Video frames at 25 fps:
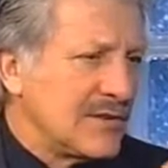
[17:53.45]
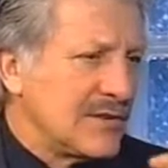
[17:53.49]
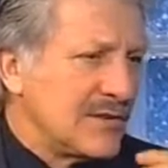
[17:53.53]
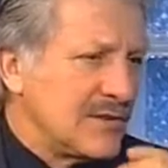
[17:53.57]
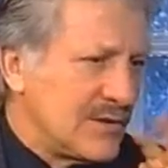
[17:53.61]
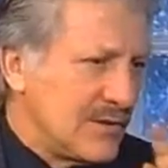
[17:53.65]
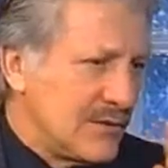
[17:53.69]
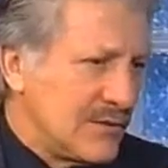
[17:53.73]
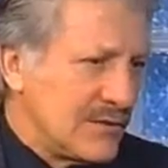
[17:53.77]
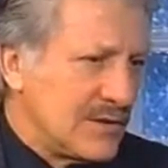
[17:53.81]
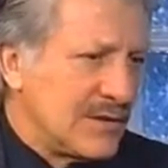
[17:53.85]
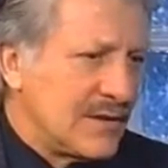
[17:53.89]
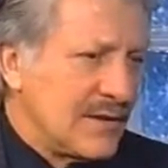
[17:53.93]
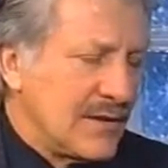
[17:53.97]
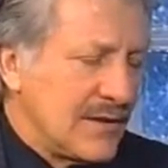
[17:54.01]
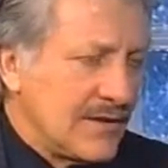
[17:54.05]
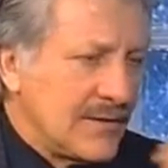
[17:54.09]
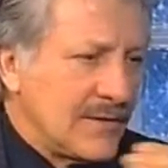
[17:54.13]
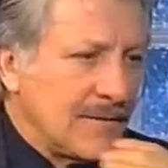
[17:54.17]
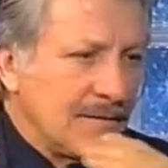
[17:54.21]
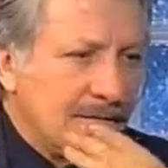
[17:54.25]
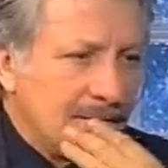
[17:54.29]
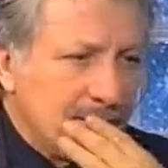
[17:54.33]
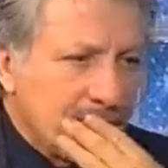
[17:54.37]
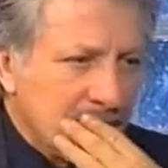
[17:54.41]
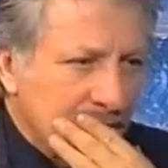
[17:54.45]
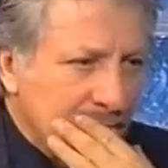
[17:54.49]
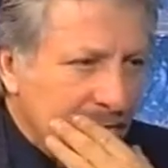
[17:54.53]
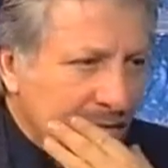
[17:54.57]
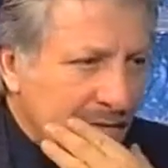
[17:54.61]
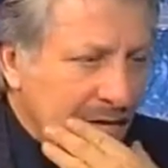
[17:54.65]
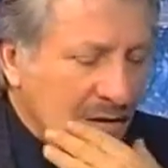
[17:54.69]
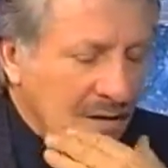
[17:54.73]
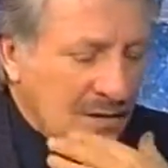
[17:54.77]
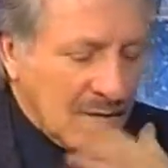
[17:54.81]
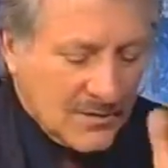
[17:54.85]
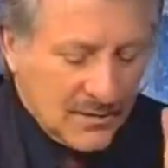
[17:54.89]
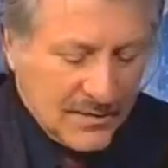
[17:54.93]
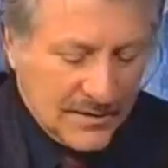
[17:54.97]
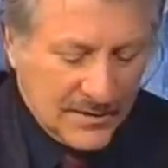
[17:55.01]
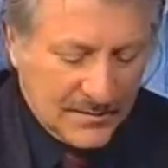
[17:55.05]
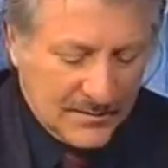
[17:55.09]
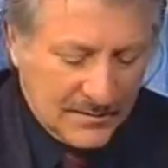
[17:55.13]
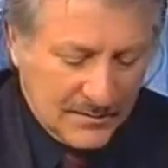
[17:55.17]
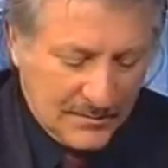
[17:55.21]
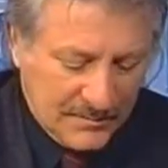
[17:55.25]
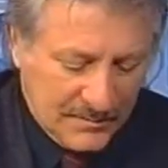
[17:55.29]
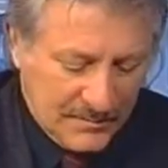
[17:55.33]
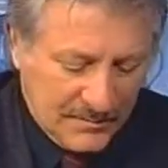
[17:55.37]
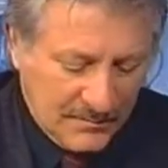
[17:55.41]
issue is another a whole
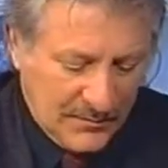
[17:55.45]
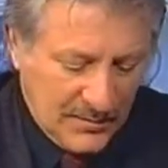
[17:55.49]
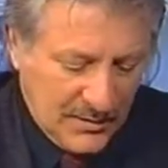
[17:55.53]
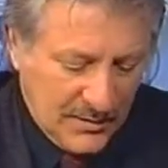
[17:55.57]
other yeah.